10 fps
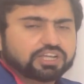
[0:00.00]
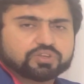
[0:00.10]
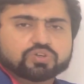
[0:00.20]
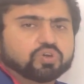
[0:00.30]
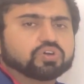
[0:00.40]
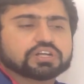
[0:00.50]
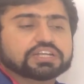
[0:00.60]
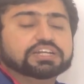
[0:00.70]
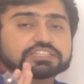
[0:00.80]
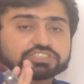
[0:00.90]
You don't
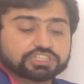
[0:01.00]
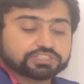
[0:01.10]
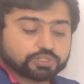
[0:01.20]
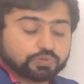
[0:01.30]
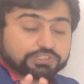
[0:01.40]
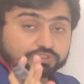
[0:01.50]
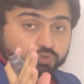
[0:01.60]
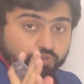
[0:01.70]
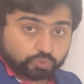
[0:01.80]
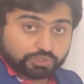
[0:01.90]
need a change request to
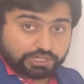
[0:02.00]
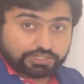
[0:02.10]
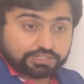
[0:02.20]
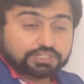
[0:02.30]
do that.